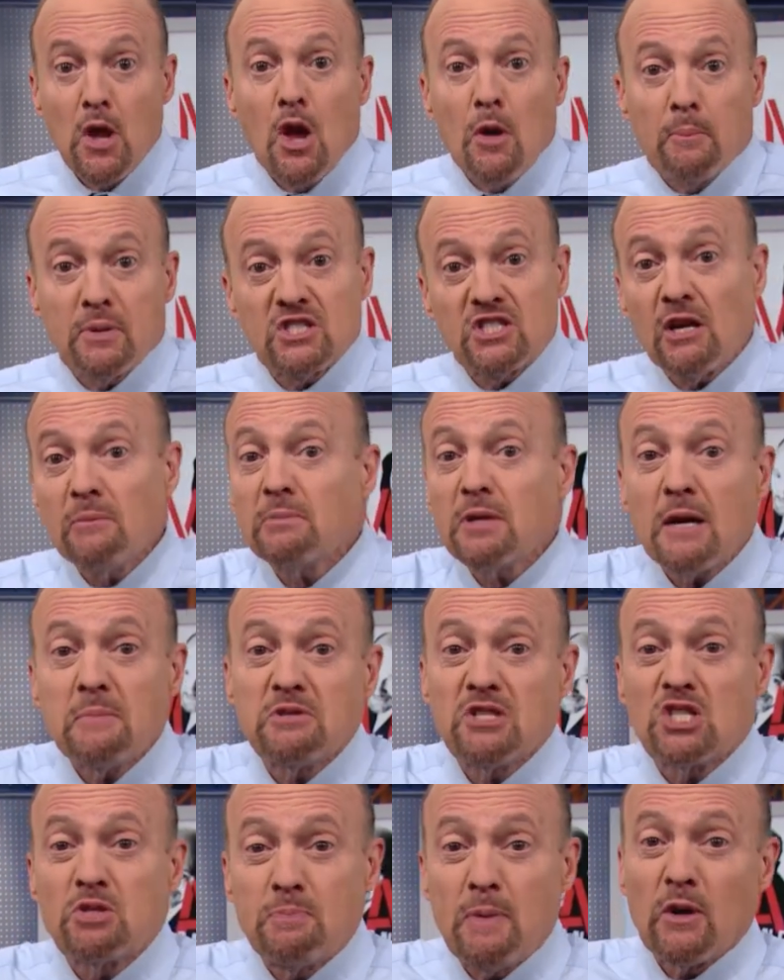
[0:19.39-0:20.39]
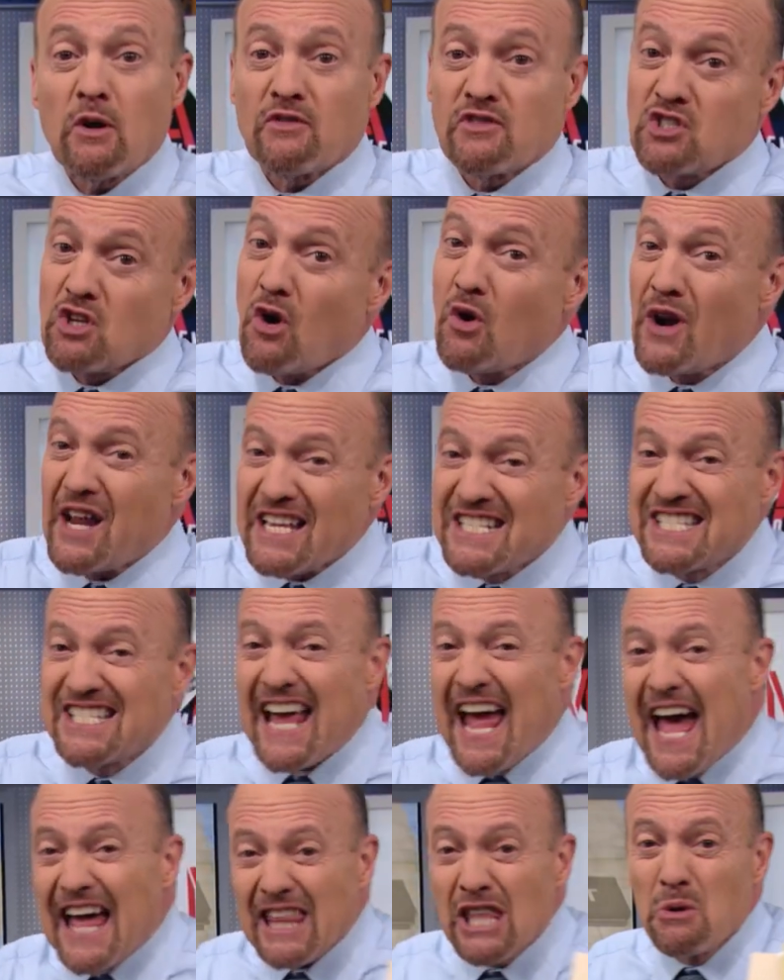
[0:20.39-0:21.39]
But sometimes the spin-offs don't
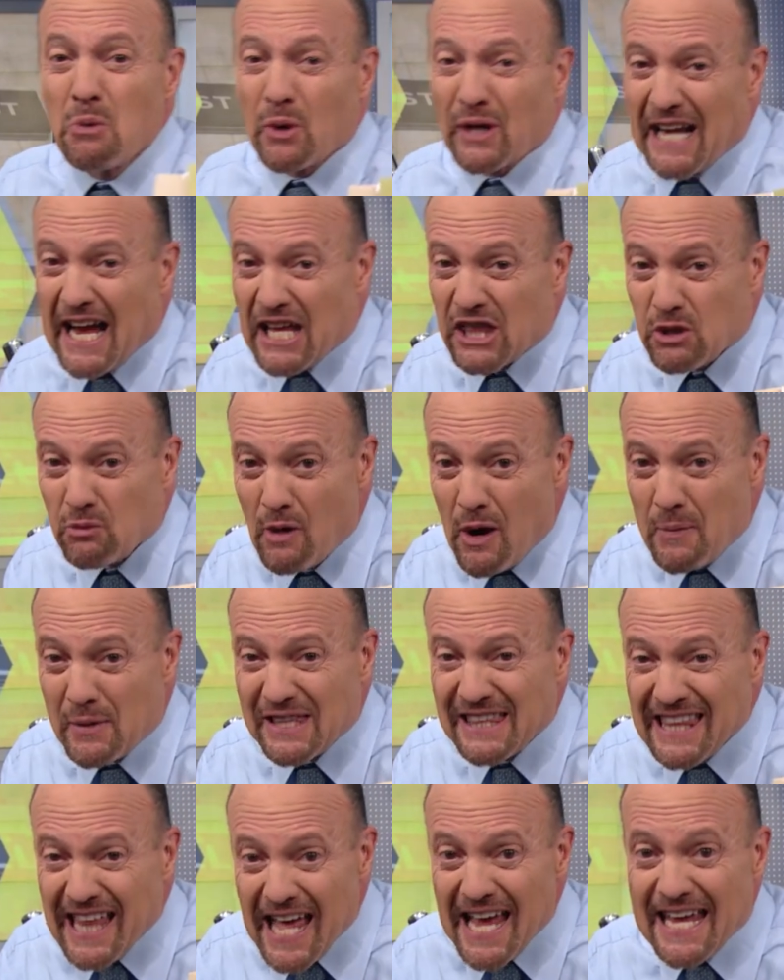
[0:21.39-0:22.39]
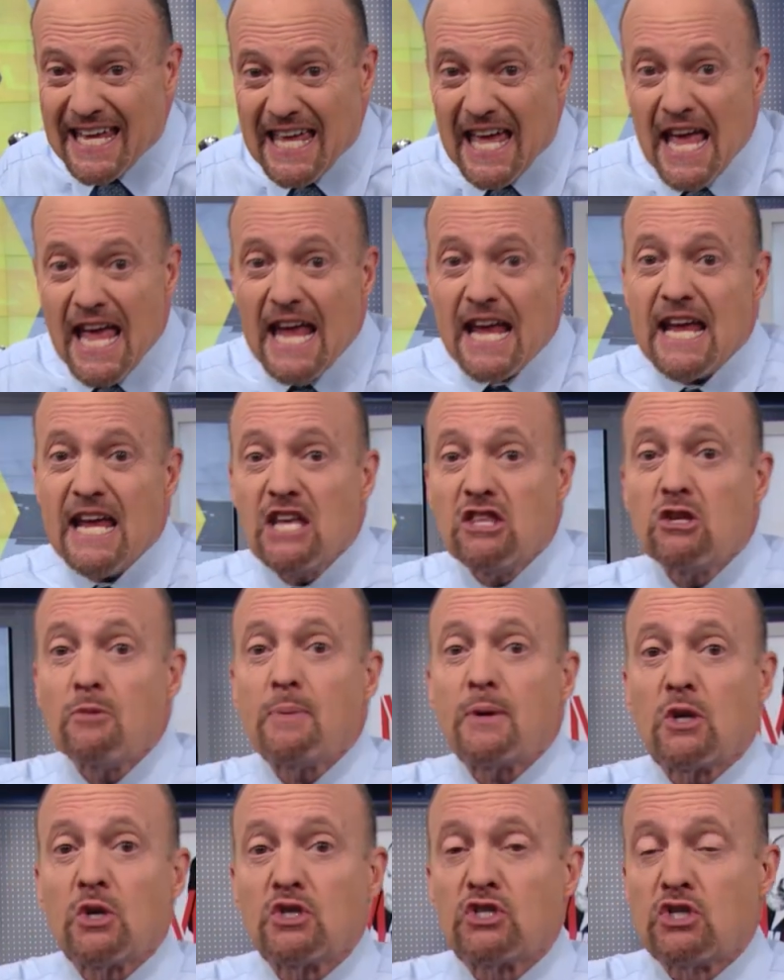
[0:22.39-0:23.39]
exactly work out the way we'd like, either
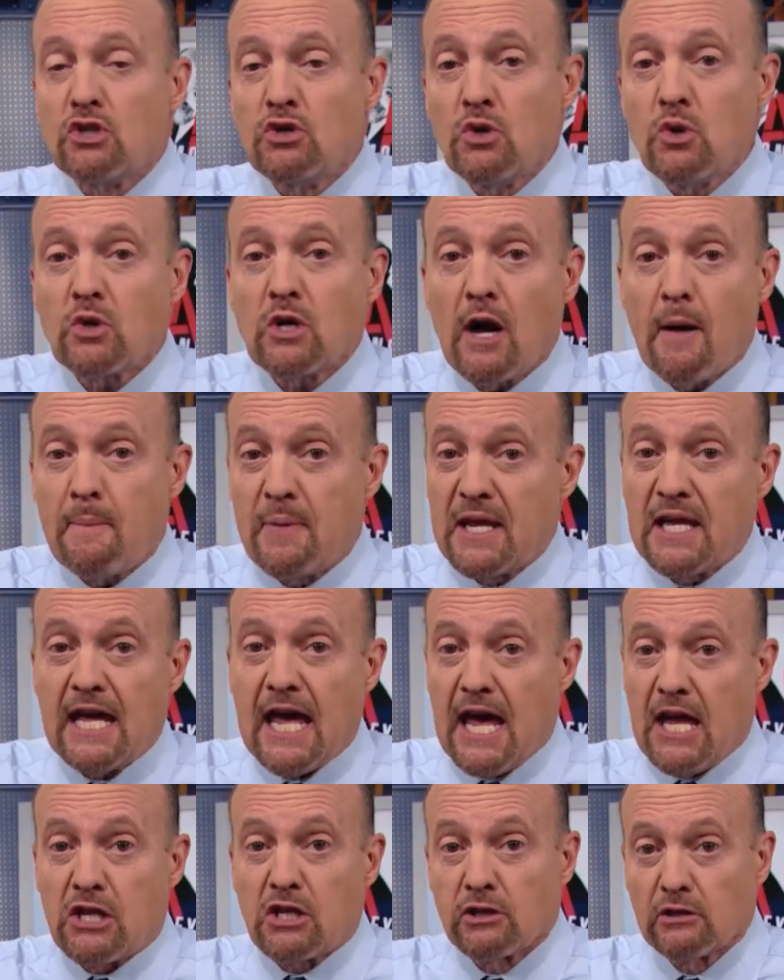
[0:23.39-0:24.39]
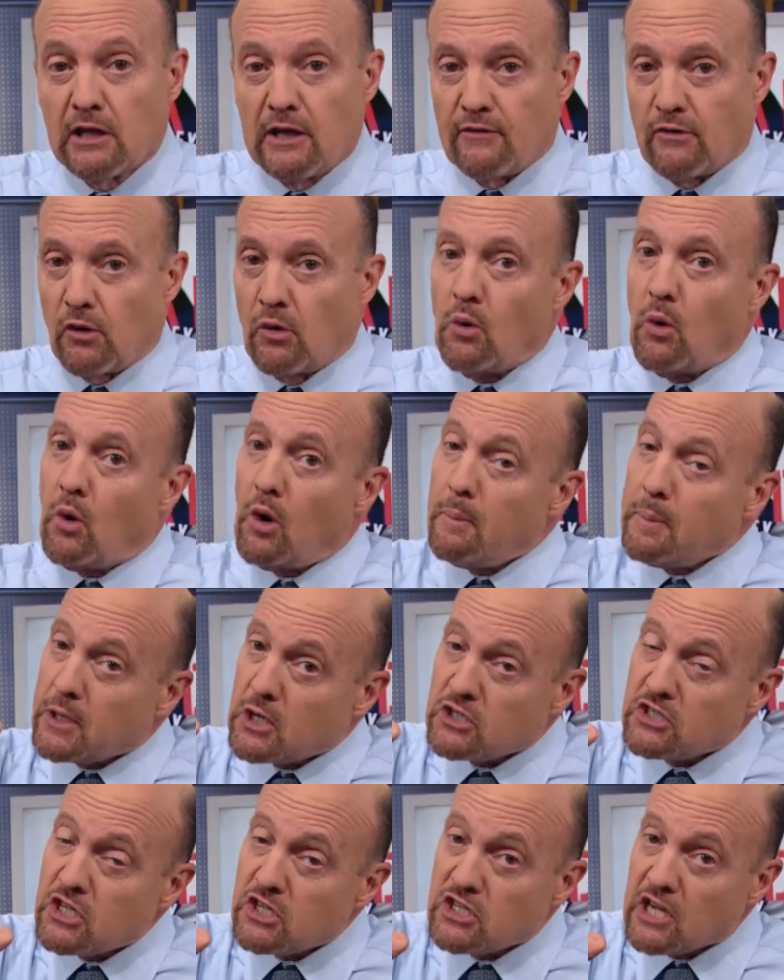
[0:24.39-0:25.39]
because the new company can't deliver or
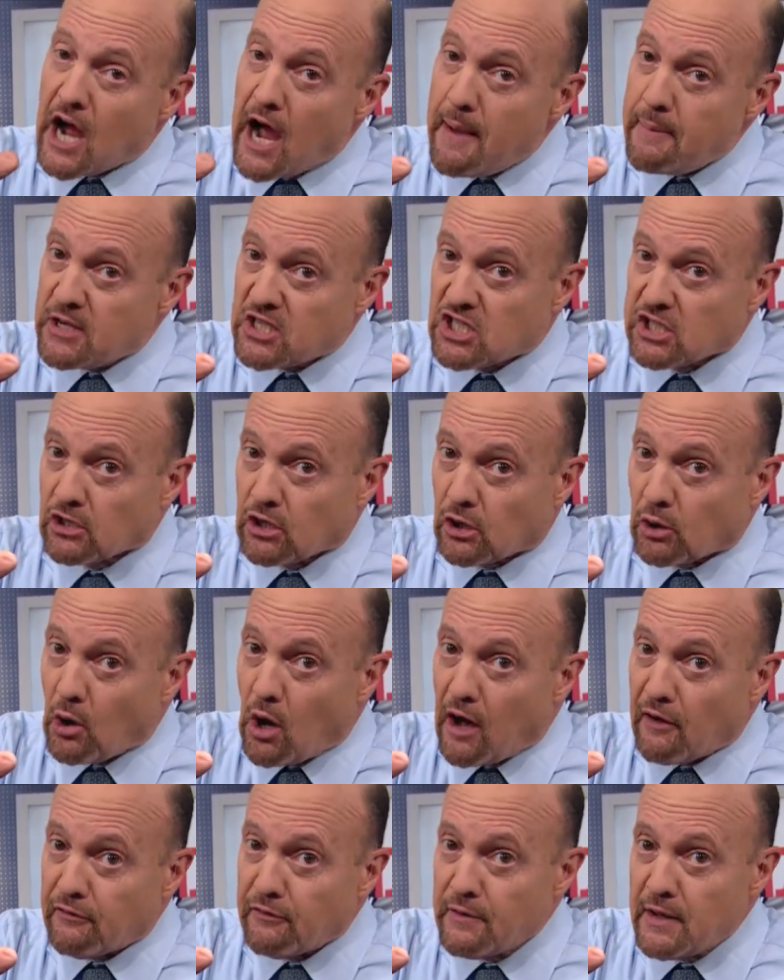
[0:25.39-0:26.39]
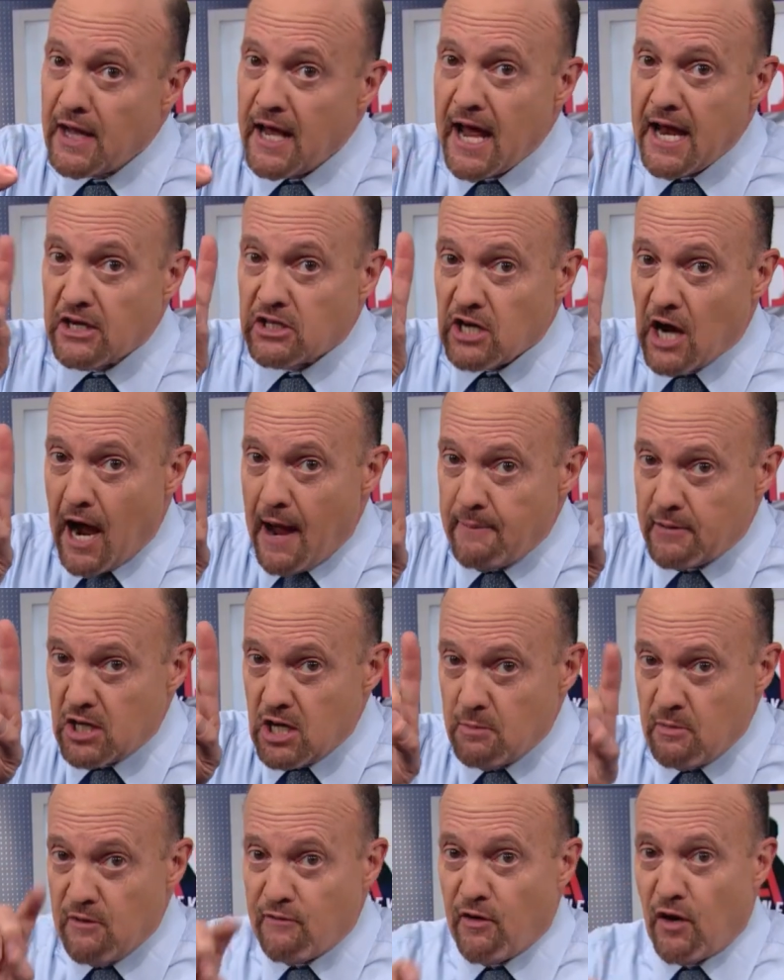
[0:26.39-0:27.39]
because the timing's a little off and timing
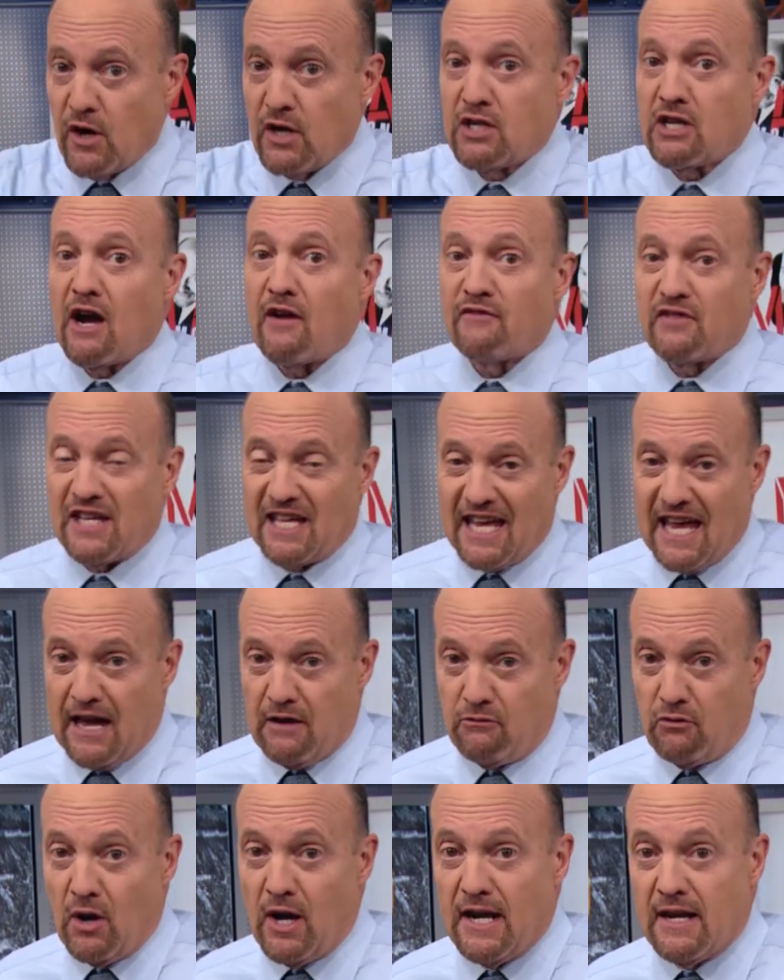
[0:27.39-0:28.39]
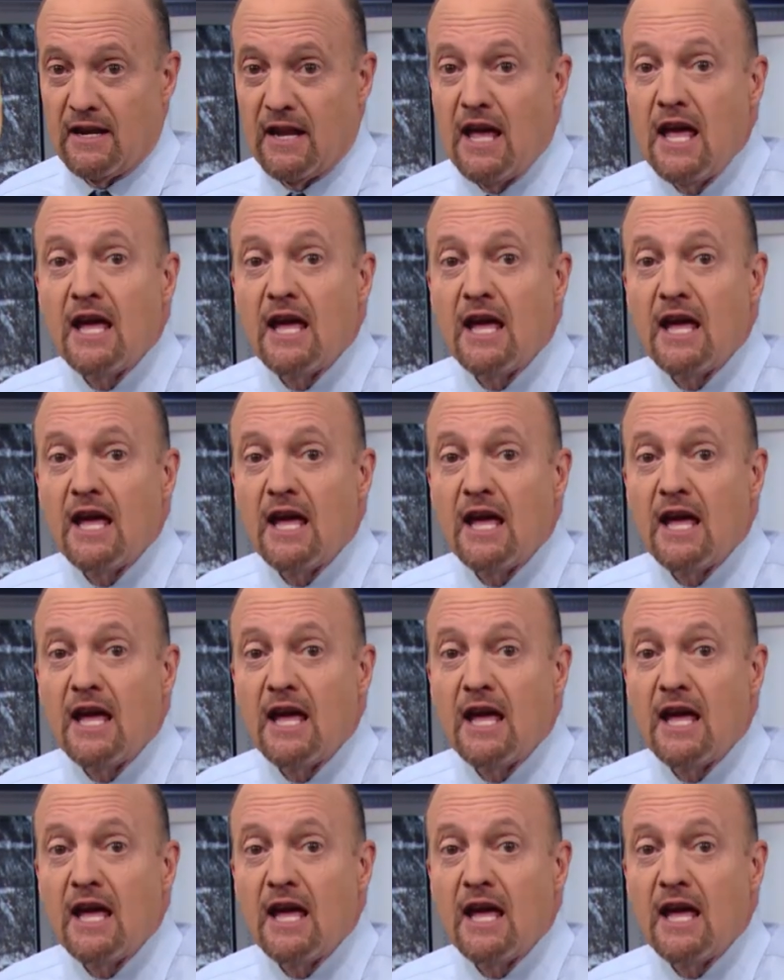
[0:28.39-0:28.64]
can be very tough to get right.